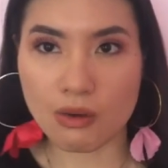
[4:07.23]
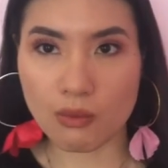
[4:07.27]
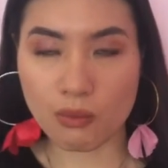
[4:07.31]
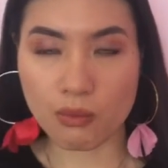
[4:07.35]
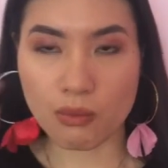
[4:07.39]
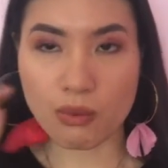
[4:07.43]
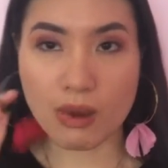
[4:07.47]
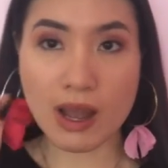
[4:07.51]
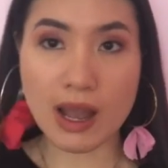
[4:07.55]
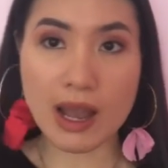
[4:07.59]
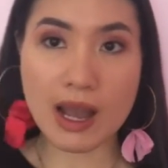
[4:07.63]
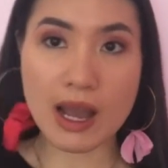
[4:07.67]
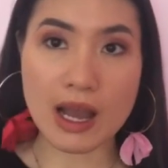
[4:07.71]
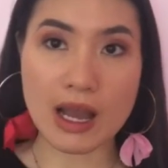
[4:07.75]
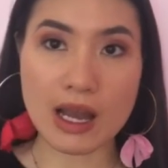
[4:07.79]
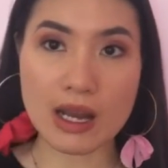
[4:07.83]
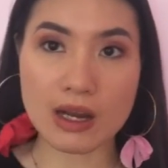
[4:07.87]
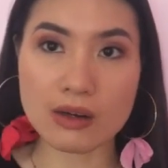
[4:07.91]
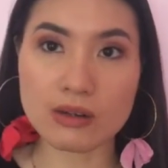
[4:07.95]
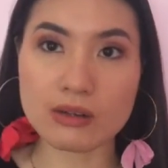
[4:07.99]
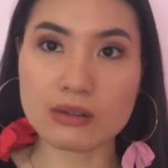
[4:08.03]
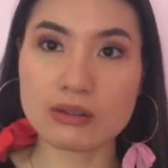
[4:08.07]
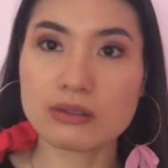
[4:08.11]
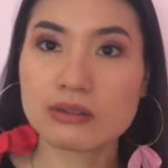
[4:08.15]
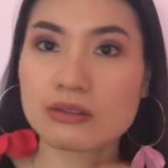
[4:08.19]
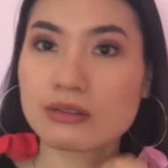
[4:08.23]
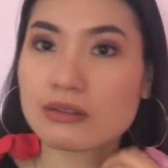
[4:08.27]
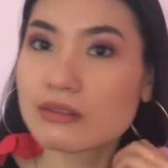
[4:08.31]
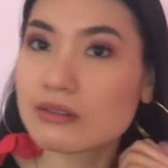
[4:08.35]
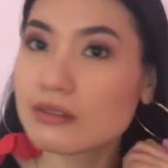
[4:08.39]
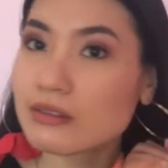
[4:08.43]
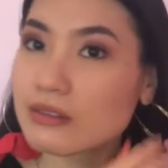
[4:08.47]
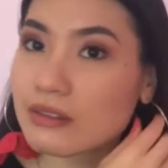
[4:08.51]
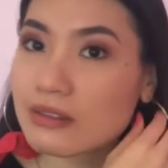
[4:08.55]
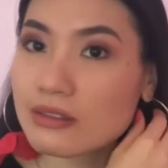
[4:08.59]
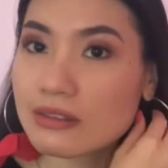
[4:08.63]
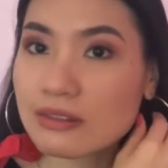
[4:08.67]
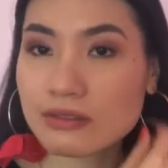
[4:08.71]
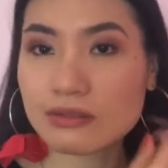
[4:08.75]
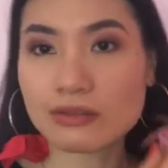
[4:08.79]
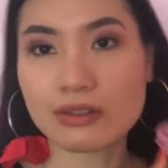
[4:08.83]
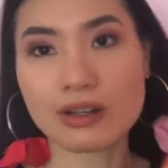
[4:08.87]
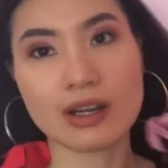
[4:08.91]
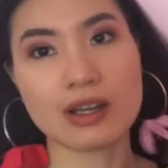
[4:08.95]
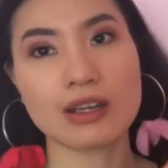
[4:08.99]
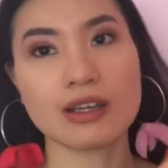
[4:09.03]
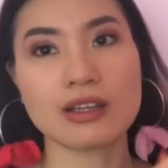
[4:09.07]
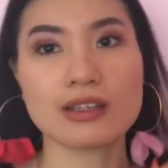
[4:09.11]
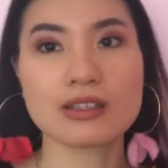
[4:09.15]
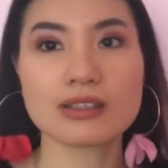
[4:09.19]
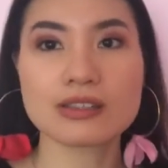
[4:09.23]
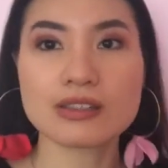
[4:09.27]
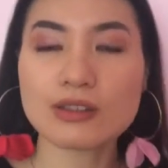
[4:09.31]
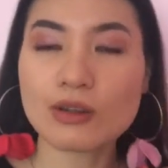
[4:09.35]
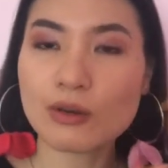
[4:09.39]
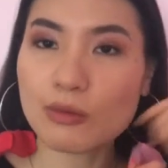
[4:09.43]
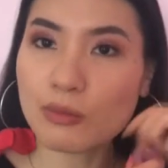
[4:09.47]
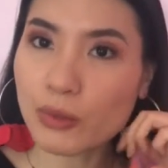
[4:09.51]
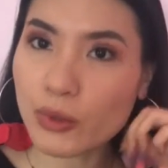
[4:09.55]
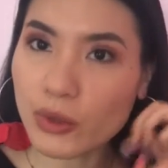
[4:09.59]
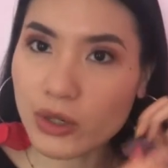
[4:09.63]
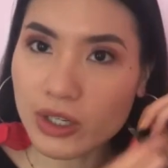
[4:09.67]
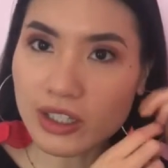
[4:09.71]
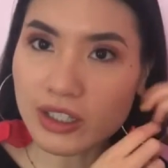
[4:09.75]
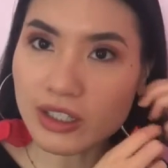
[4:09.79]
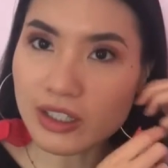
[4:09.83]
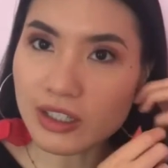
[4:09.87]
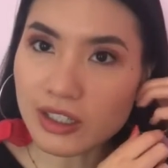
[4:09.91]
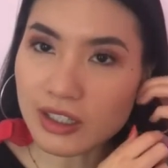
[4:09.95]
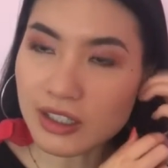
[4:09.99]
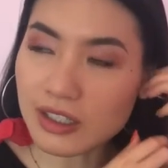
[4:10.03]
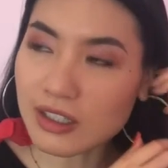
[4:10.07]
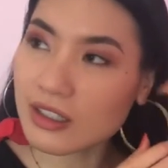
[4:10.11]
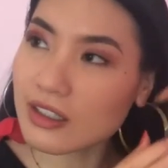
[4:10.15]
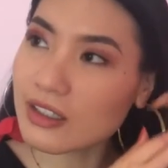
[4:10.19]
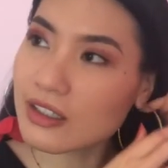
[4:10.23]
Wow, right? So pretty